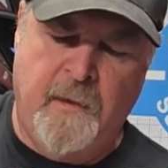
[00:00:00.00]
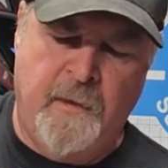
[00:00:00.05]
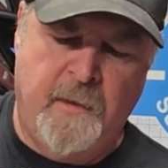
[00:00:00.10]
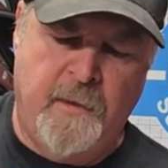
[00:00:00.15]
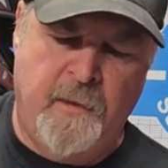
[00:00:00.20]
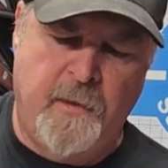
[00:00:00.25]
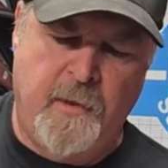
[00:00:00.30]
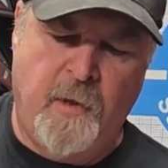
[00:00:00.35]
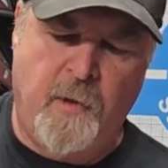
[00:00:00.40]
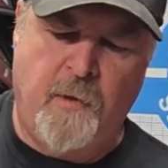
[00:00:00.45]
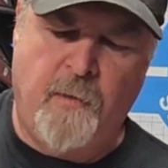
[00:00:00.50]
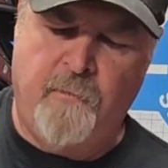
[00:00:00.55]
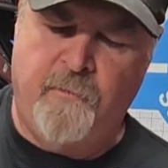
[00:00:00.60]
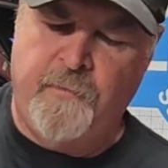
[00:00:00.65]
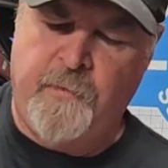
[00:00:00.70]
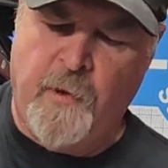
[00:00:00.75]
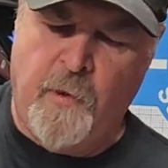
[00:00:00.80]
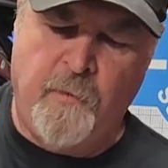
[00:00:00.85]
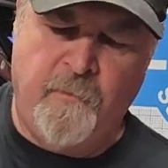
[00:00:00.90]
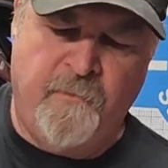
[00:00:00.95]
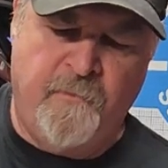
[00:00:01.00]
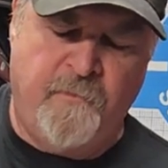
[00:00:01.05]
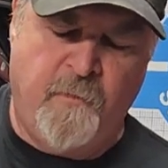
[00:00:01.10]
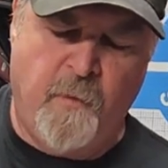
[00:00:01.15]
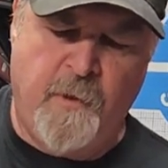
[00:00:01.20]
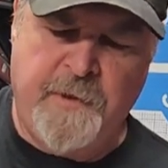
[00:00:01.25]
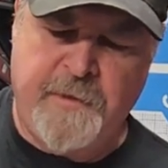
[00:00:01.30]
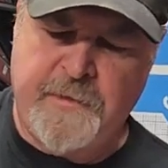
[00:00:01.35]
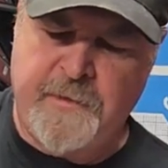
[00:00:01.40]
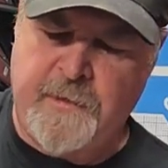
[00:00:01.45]
No, don't
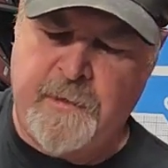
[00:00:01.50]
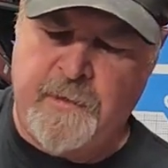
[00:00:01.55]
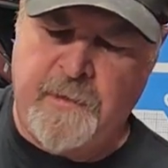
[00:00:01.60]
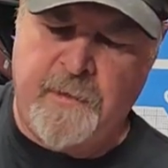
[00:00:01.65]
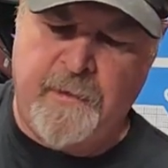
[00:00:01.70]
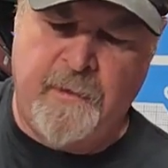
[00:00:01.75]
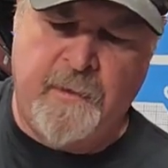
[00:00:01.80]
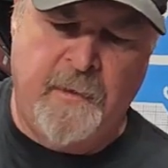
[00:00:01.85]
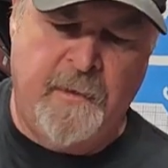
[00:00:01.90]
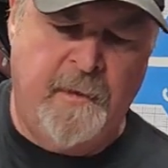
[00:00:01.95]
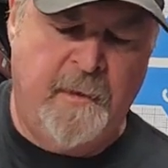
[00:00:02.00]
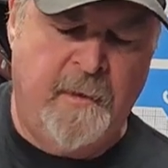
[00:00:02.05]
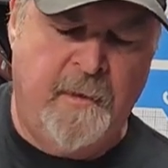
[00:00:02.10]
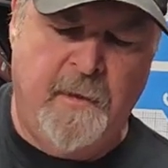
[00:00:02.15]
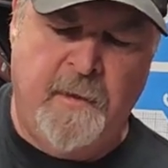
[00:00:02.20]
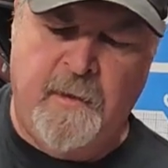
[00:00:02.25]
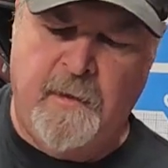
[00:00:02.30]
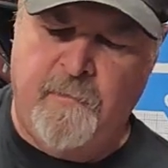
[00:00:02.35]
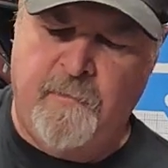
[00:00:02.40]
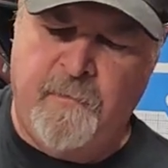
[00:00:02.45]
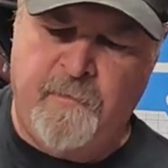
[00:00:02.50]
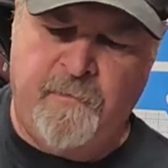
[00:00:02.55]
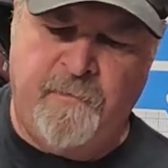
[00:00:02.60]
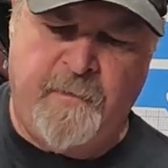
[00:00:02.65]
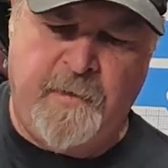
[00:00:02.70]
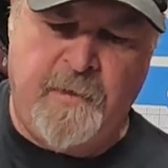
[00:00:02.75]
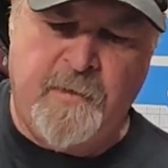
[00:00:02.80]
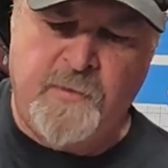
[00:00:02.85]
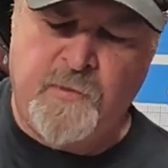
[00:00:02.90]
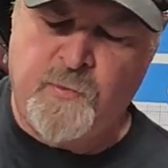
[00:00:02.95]
force it. If it
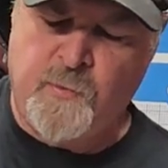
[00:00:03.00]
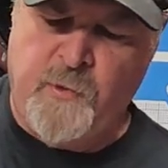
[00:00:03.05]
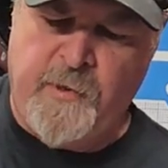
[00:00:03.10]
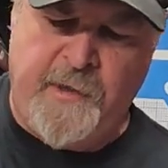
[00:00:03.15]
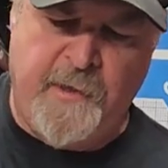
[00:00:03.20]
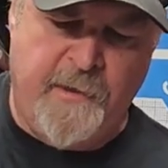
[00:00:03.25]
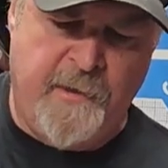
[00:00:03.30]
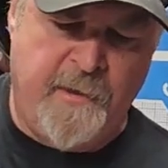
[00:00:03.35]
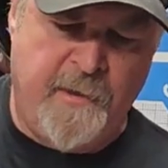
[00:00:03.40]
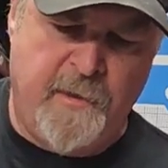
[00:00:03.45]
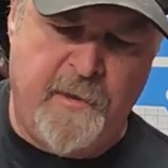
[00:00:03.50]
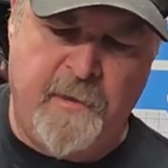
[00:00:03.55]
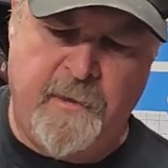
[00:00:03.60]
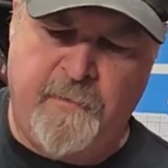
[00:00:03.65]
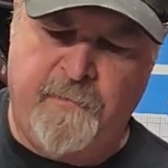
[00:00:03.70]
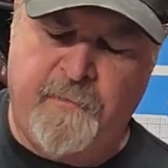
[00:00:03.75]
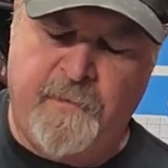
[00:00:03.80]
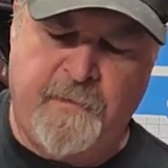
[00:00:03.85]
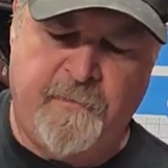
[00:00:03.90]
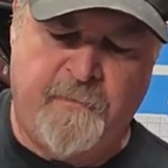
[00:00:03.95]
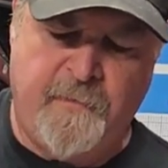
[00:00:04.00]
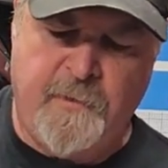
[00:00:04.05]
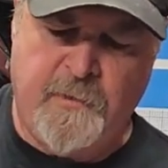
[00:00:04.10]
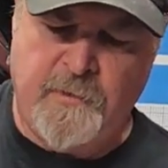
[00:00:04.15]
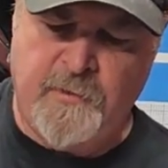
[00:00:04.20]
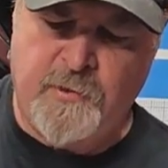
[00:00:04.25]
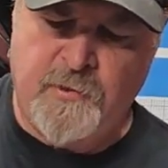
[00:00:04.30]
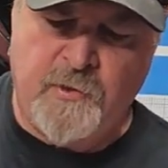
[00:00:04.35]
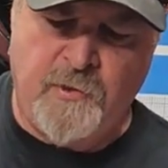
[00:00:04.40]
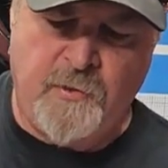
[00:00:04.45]
feels weird, if it
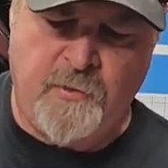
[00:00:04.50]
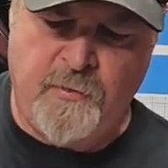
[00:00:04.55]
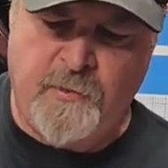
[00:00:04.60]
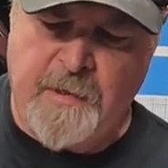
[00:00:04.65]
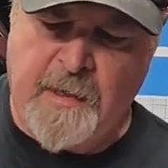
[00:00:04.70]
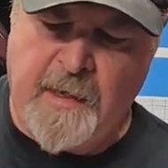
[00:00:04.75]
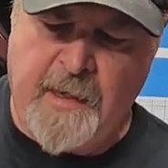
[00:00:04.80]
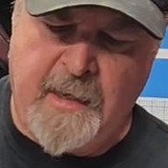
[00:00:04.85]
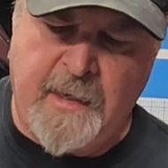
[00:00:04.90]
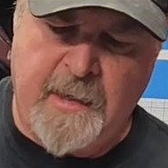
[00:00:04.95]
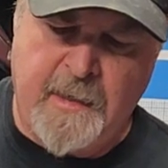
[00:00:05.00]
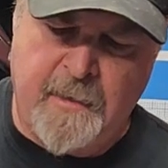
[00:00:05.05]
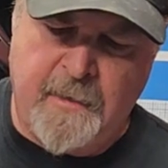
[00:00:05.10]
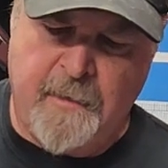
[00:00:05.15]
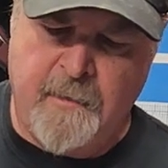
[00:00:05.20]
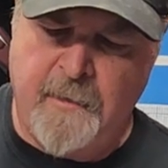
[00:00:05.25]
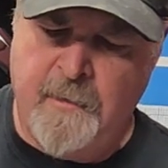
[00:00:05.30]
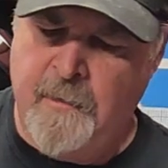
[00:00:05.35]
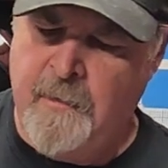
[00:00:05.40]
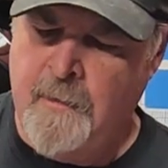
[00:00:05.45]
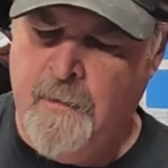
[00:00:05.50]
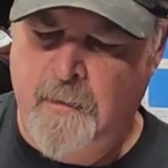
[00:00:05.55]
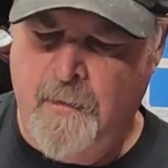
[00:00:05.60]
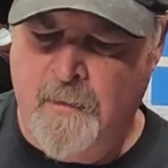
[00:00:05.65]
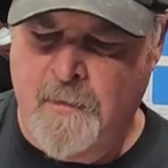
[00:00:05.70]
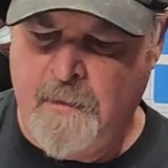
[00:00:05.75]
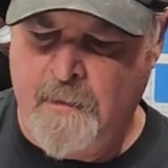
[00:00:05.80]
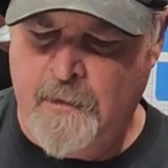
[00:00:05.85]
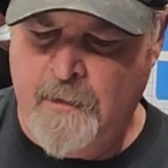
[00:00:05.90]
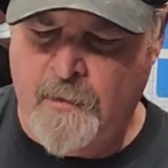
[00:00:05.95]
feels too tight,
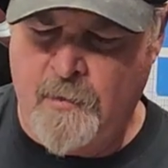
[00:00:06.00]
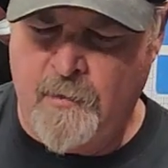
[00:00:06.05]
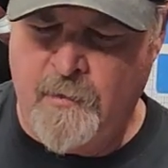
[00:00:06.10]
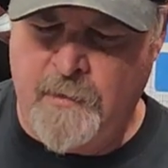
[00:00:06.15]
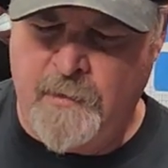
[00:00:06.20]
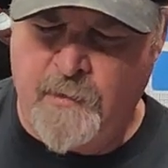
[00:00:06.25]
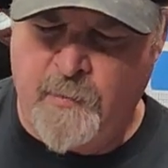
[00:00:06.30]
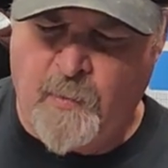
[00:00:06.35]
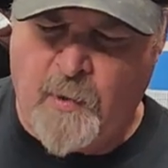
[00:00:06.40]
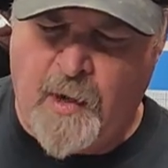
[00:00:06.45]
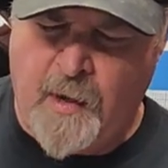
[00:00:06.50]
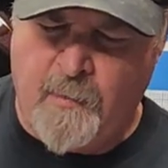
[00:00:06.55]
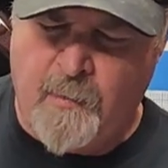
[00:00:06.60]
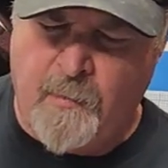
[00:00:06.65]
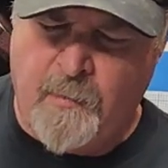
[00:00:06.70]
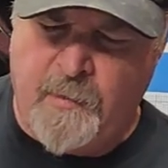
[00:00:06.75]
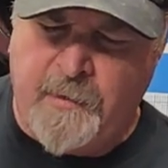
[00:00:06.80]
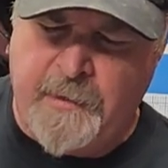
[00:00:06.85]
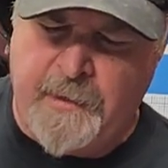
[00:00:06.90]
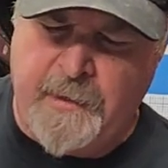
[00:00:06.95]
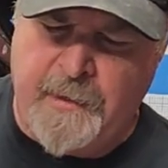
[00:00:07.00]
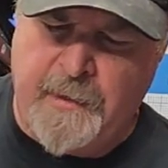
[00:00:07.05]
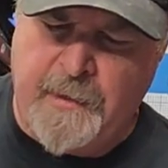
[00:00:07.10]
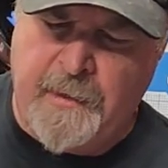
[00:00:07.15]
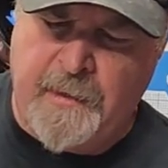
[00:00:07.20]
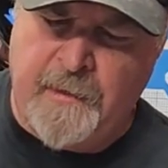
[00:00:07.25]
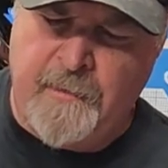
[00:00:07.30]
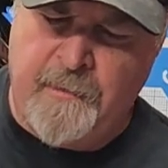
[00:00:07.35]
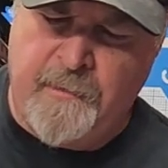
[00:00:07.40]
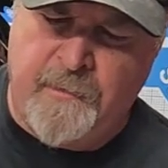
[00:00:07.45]
you know, it's probably
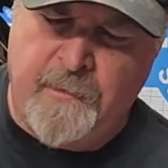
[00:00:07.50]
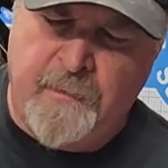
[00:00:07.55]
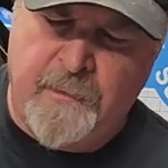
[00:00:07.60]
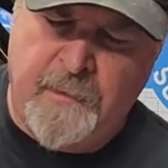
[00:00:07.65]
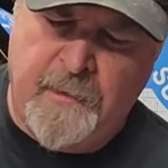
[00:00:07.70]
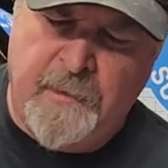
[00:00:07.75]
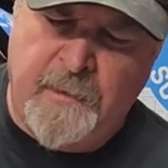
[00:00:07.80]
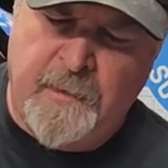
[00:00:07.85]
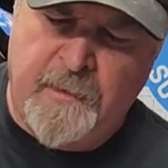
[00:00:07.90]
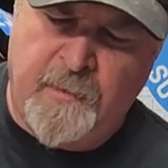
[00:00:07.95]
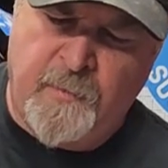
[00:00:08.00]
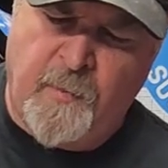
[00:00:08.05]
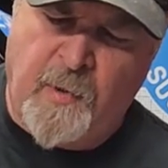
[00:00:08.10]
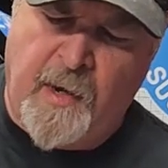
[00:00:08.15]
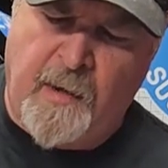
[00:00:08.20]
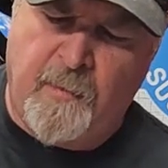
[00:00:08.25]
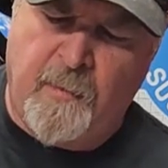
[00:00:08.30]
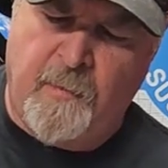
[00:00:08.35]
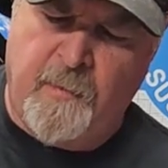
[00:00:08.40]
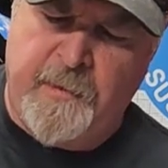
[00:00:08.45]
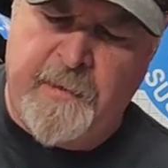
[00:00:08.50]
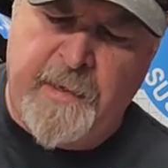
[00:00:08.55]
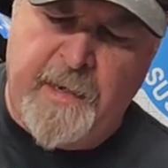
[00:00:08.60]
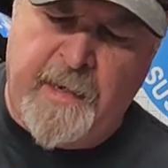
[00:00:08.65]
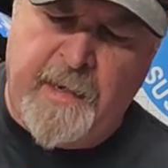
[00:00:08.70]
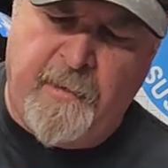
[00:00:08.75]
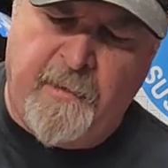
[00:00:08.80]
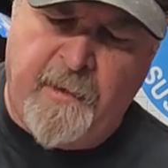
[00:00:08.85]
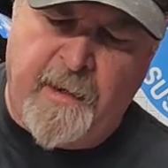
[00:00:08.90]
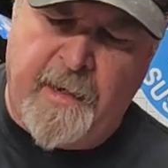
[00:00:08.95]

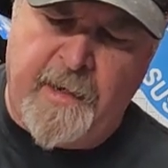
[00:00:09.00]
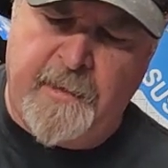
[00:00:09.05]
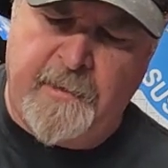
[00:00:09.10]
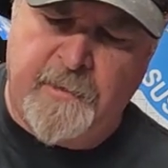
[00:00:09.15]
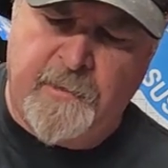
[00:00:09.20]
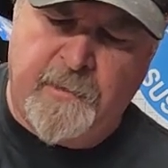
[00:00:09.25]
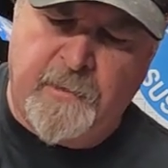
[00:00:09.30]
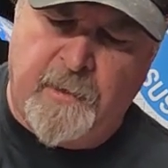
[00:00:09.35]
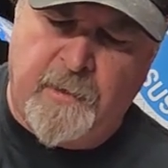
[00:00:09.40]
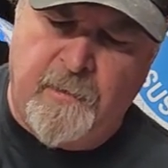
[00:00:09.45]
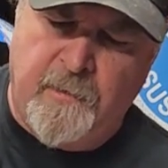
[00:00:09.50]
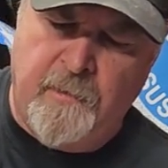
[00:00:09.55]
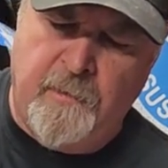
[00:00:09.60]
not right. So